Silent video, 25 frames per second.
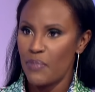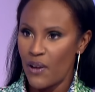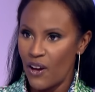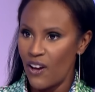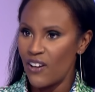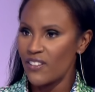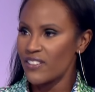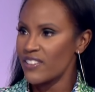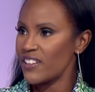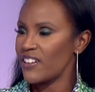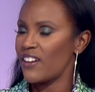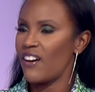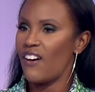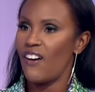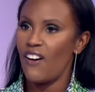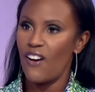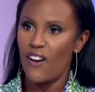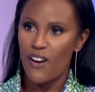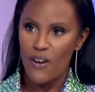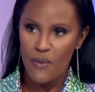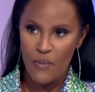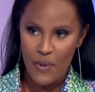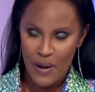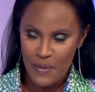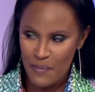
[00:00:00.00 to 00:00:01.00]
parked the
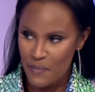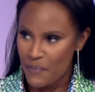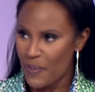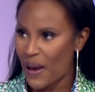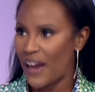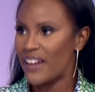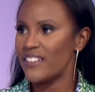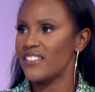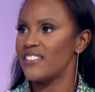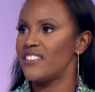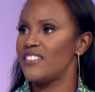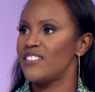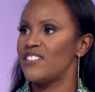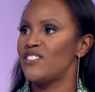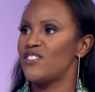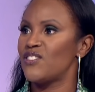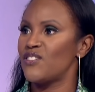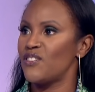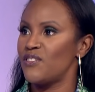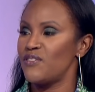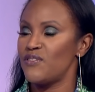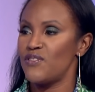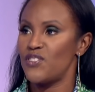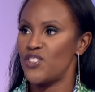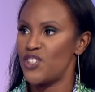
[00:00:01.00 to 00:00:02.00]
car, went back to
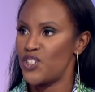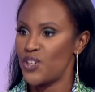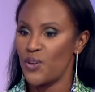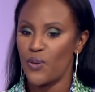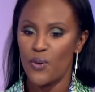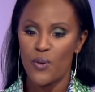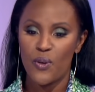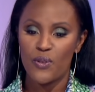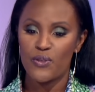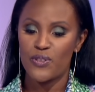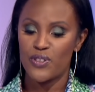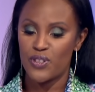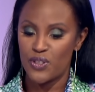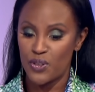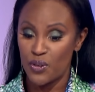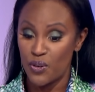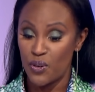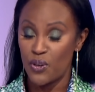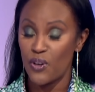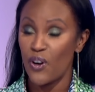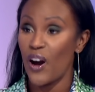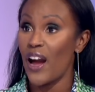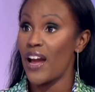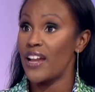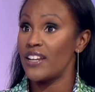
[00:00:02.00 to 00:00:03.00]
the
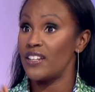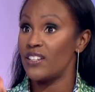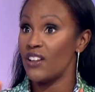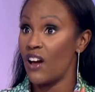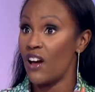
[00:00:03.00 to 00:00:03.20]
store and